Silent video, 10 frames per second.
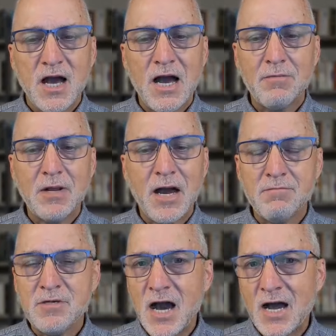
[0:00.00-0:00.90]
I'm
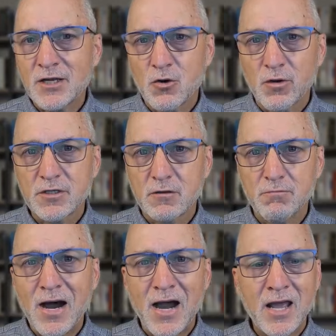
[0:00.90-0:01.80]
I'm not going to
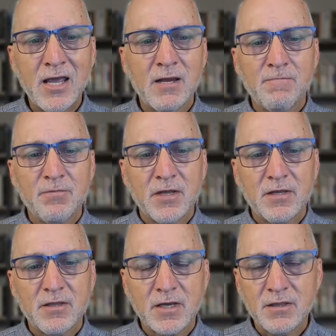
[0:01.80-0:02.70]
buy
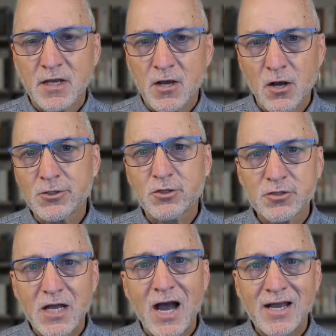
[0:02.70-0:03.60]
the, the
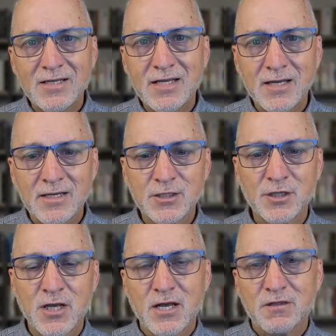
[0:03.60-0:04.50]
culture's ideas
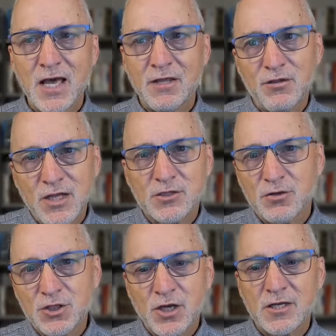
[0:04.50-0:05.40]
that these are
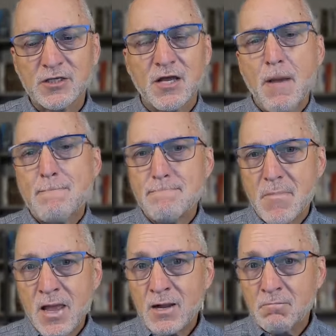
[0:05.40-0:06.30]
just
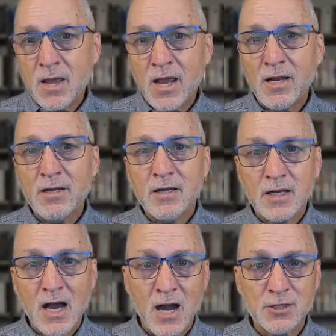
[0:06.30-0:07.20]
man-made
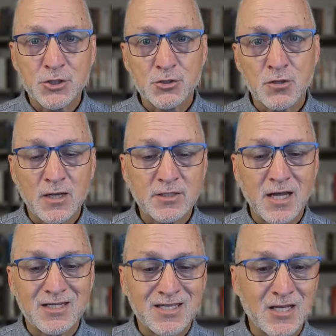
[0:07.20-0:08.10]
constructs
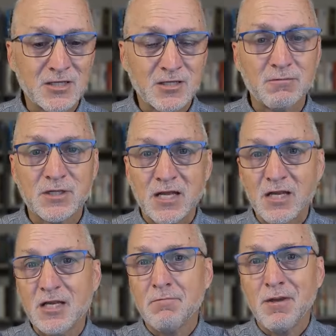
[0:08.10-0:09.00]
and systems that
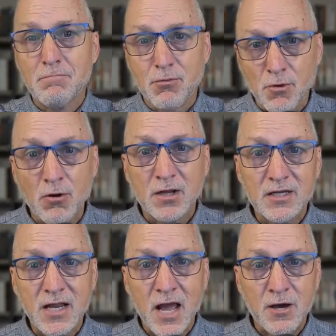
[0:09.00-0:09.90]
need to be
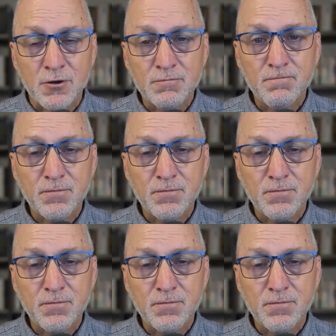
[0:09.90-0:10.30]
broken down